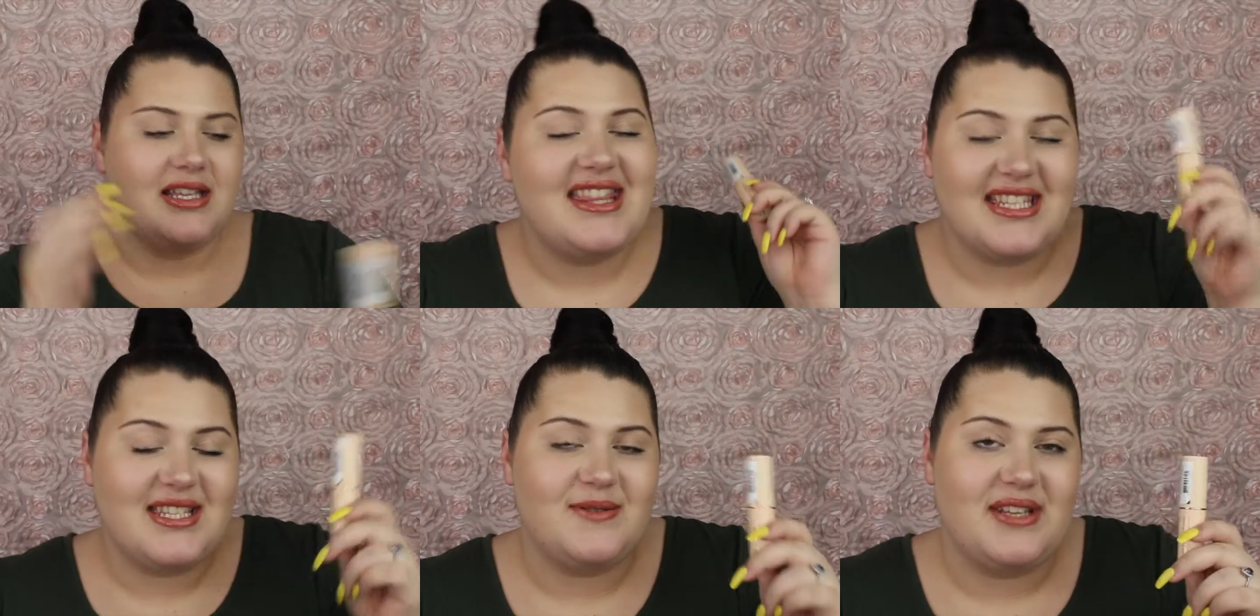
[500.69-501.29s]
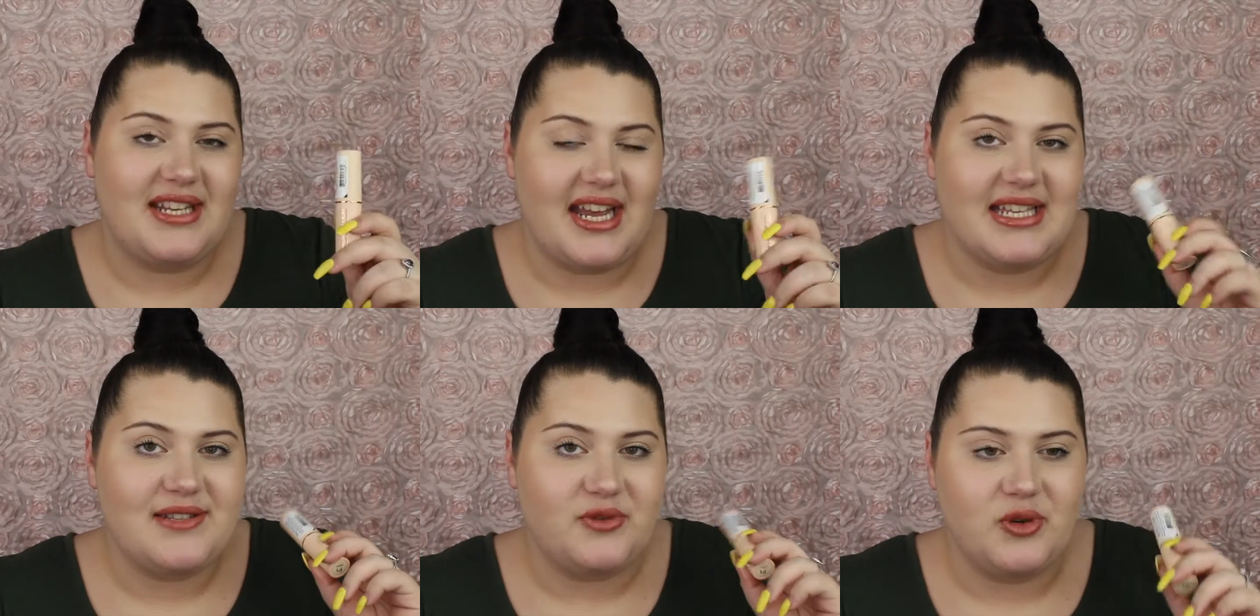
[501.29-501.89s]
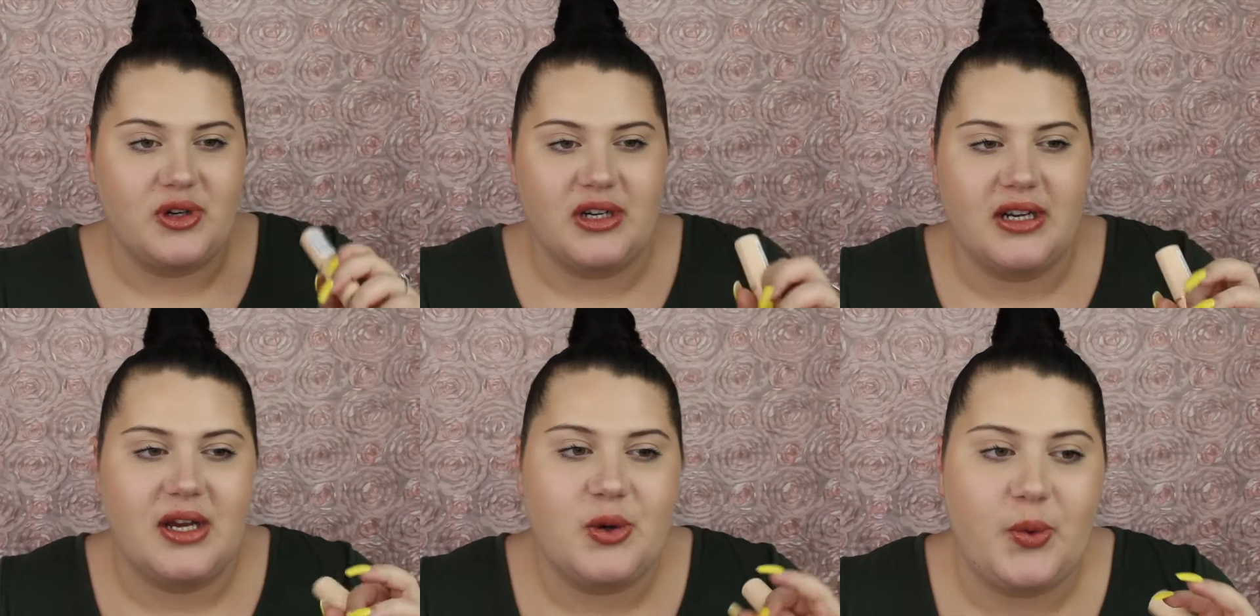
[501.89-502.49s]
This is really nice
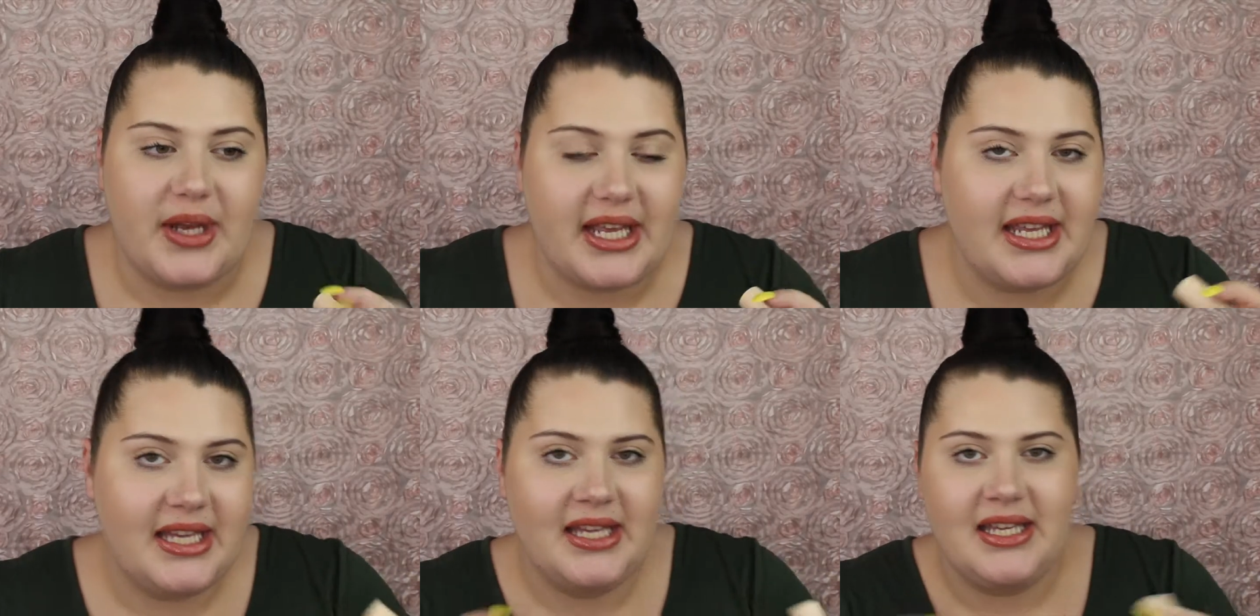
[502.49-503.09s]
for quick,